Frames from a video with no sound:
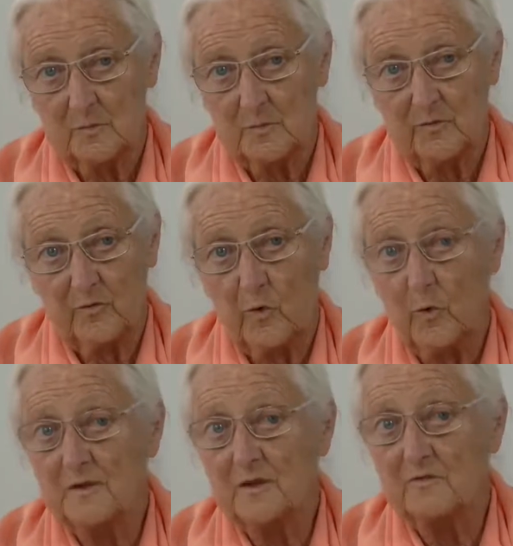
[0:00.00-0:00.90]
before
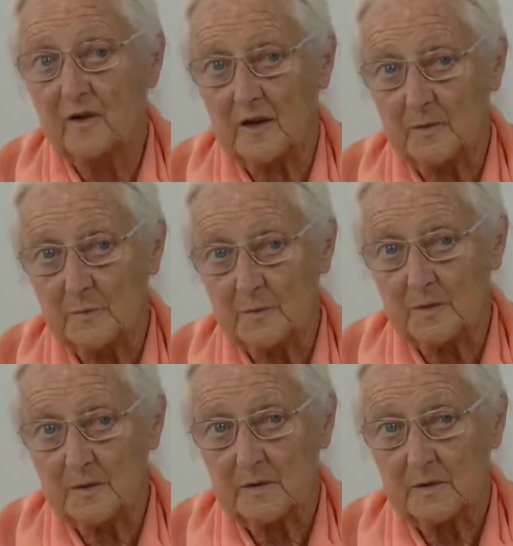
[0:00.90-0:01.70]
we develop